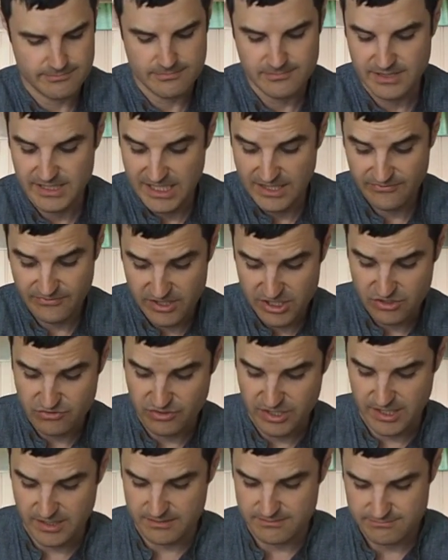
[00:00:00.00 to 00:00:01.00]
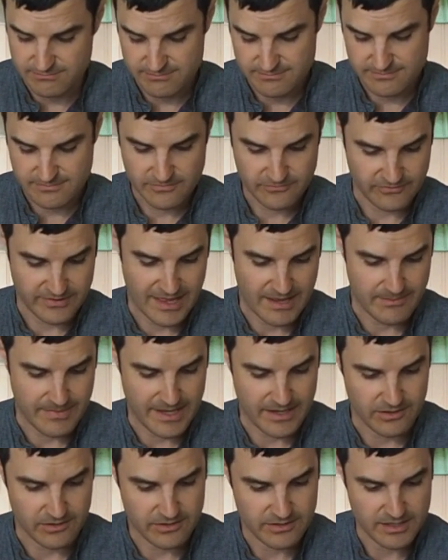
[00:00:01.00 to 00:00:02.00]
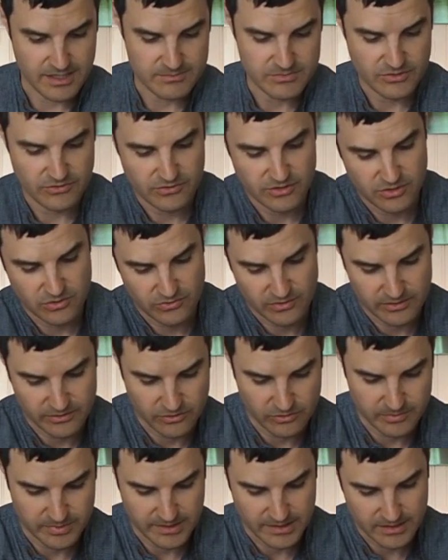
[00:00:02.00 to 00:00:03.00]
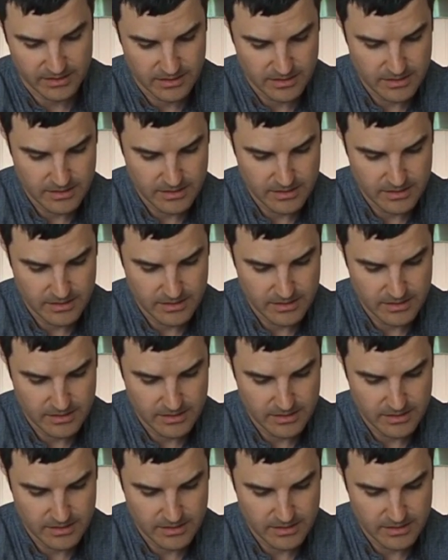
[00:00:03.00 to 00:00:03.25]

leafy green for that matter. I'm just going to use a little bit